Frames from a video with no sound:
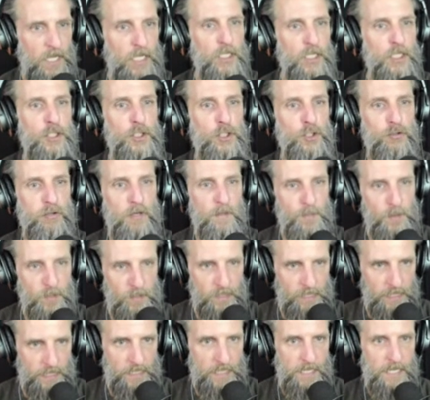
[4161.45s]

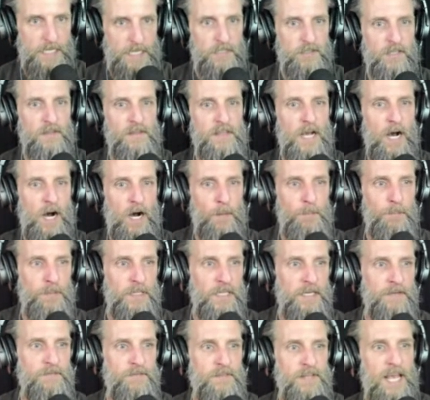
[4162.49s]
contributing to the
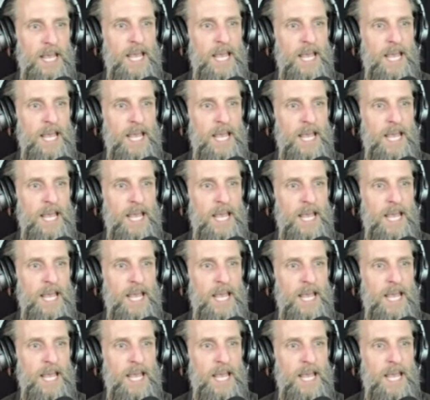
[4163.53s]
uplift